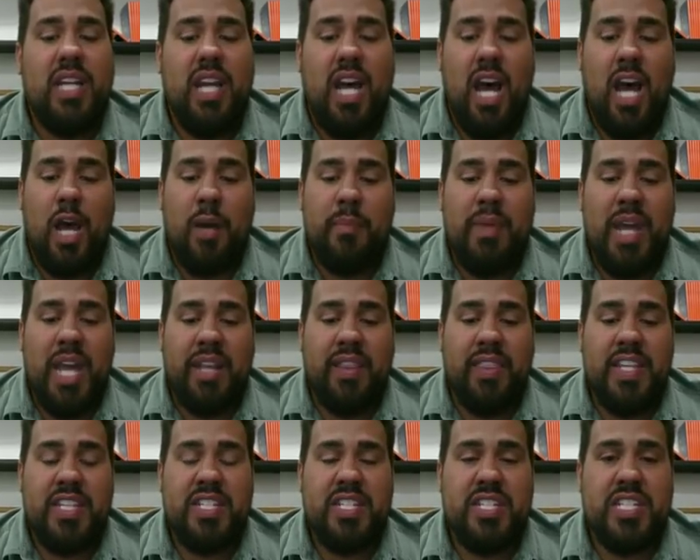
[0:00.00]

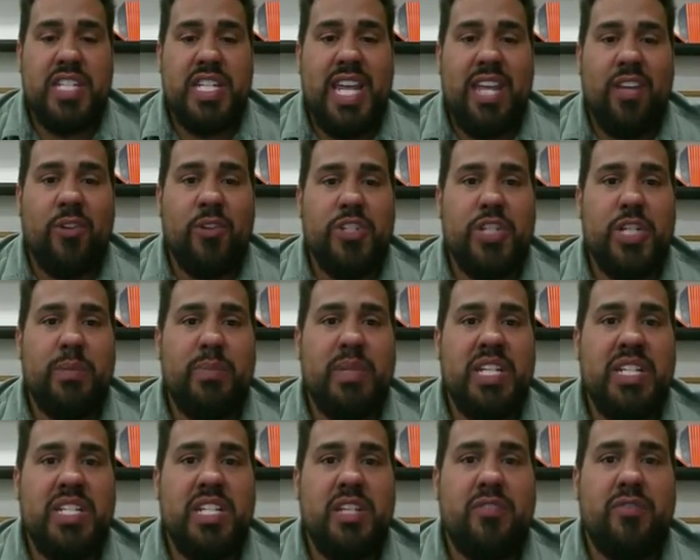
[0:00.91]
And this is an
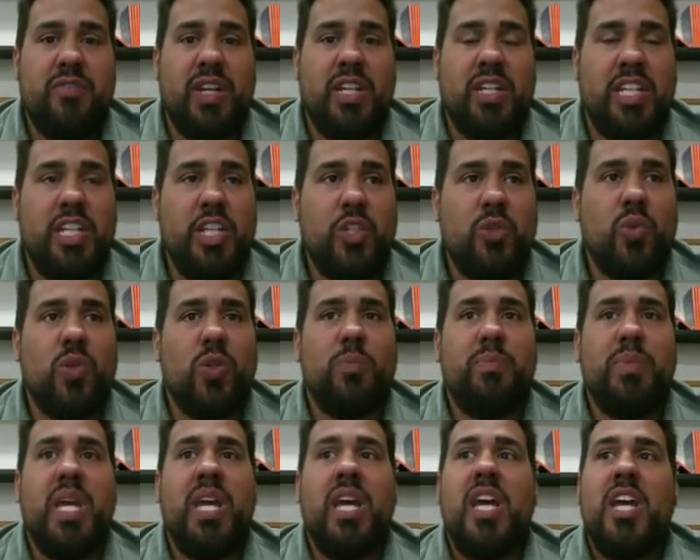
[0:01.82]
LGBT-friendly
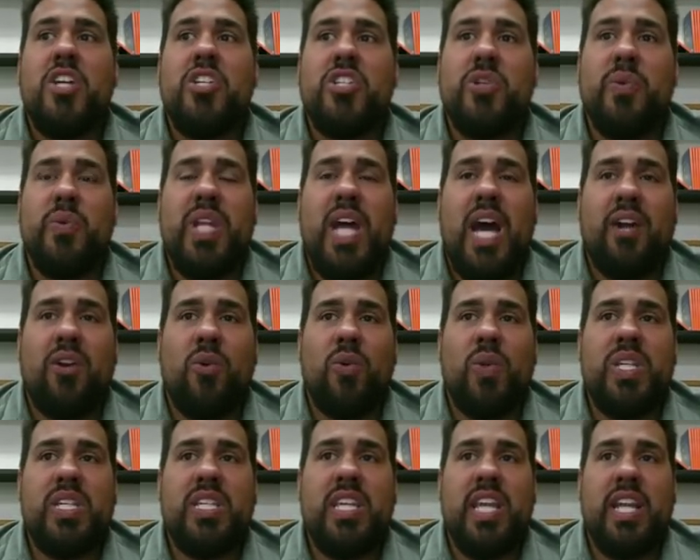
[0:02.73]
group, so not
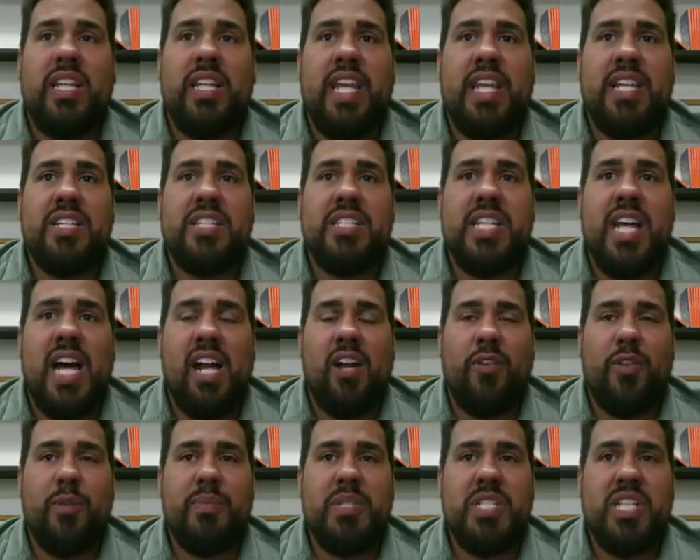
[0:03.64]
only can they
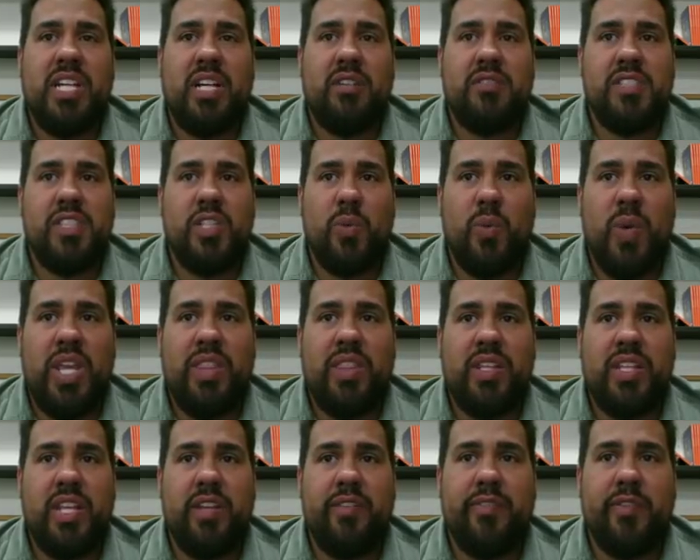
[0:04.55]
style themselves the way
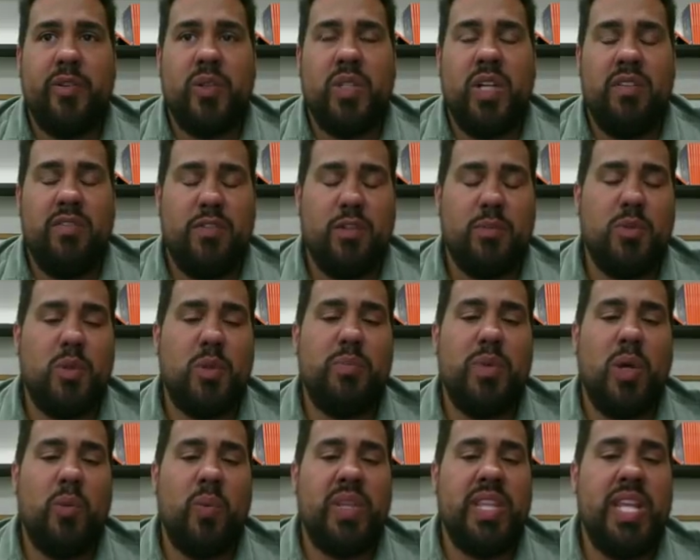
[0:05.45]
that they feel comfortable,
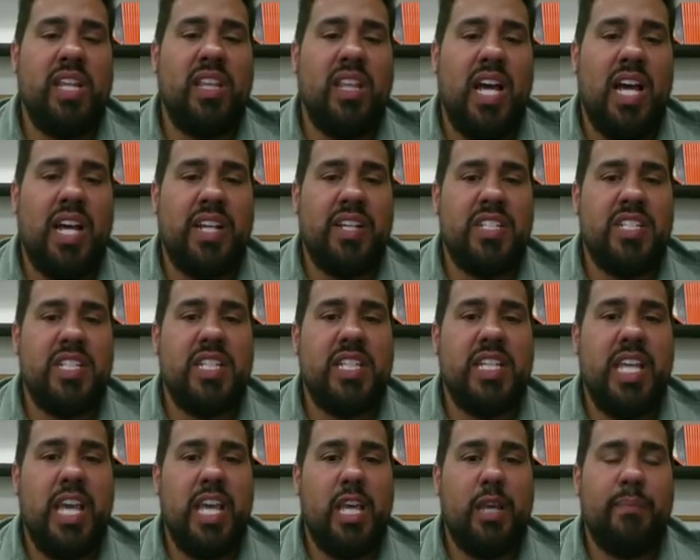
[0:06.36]
but when they log into
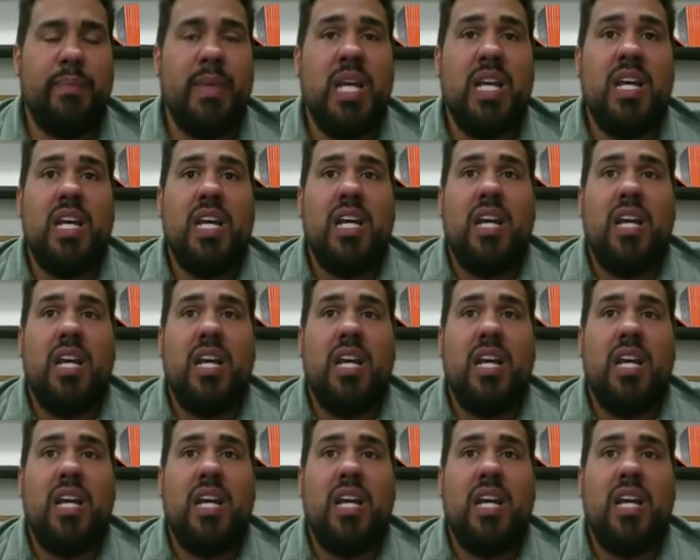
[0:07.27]
the game,